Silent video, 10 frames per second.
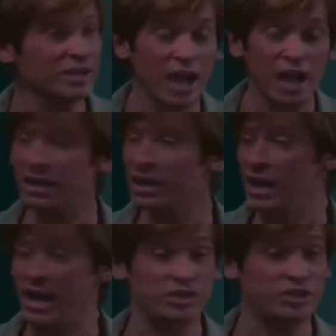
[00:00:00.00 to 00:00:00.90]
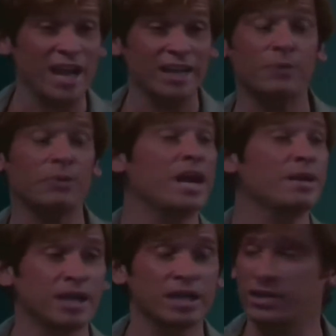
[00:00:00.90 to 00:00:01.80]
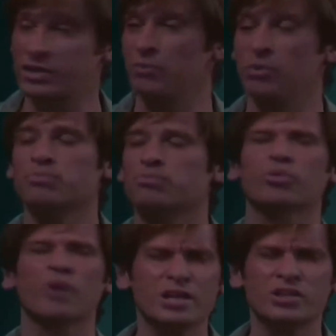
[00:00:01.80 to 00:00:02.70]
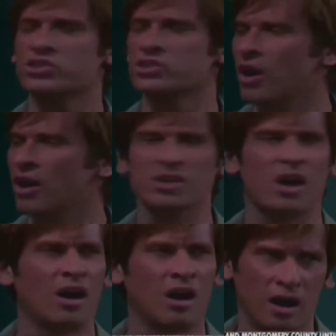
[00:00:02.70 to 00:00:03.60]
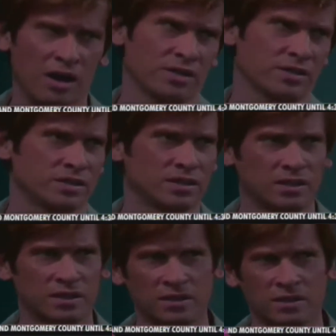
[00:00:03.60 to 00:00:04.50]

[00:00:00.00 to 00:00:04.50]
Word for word: Danielle and Jack, they would hate my guts. It would break Starr's heart.